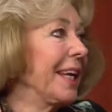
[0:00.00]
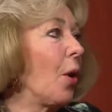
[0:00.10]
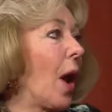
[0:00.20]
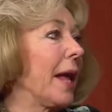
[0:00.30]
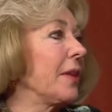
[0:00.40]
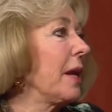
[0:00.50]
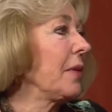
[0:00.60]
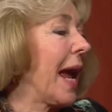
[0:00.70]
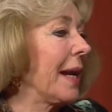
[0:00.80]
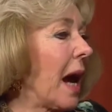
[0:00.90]
You know, and,
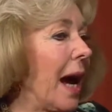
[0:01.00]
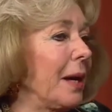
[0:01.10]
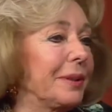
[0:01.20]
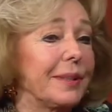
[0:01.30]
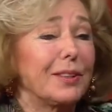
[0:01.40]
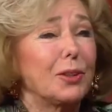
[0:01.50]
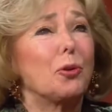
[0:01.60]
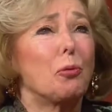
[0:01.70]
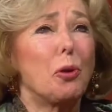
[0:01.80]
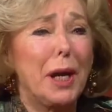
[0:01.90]
they, and I was this
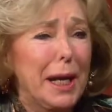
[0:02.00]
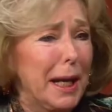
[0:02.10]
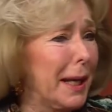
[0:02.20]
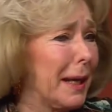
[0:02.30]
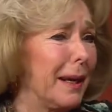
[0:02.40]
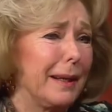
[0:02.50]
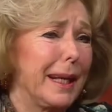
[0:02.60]
green.